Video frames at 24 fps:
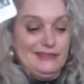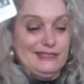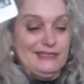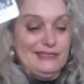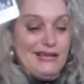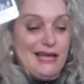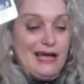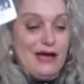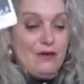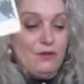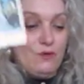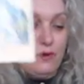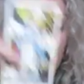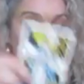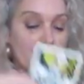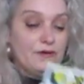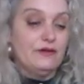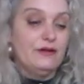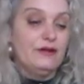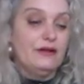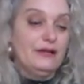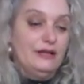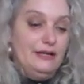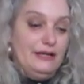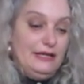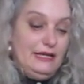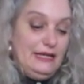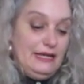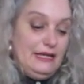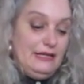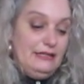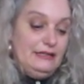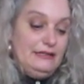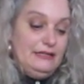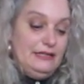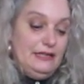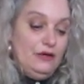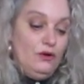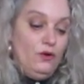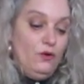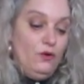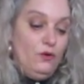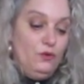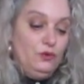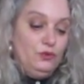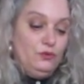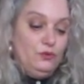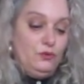Tower. Yet yeah, the
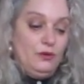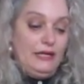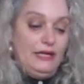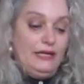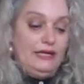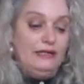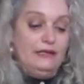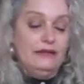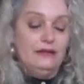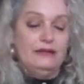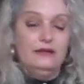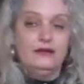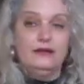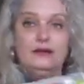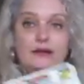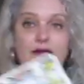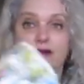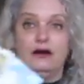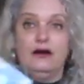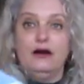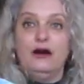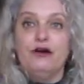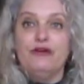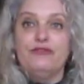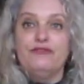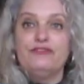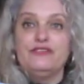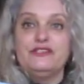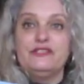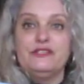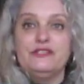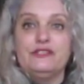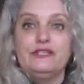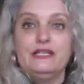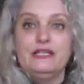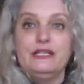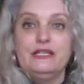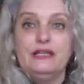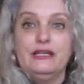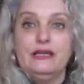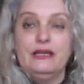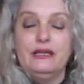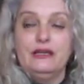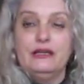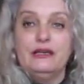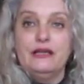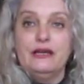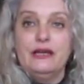old way of
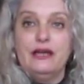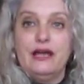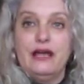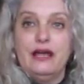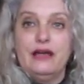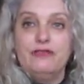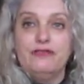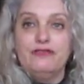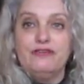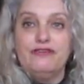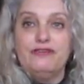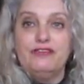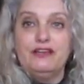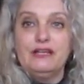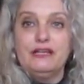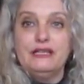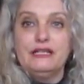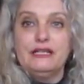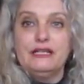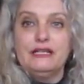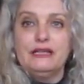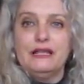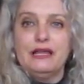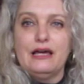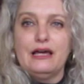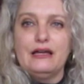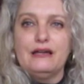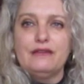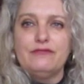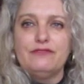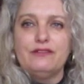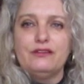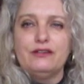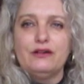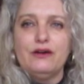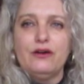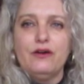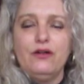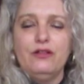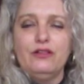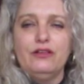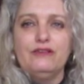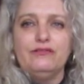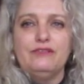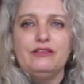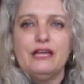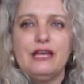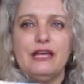seeing and feeling life and
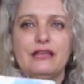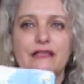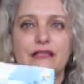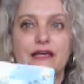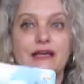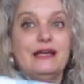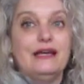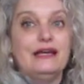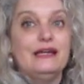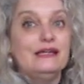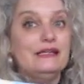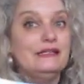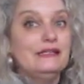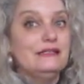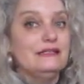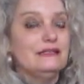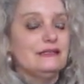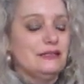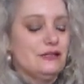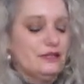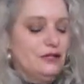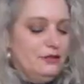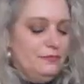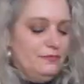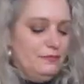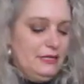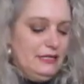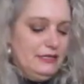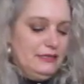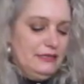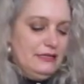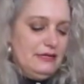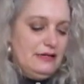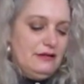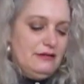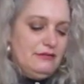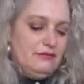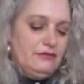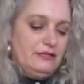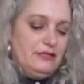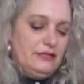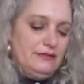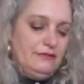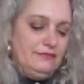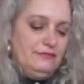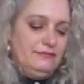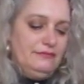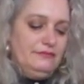all of that is coming down.
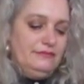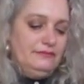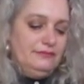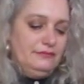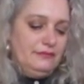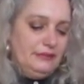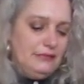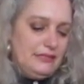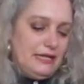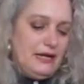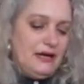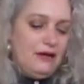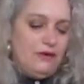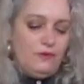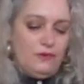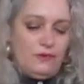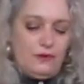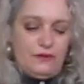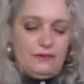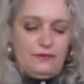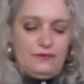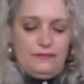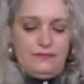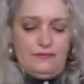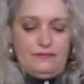Tower.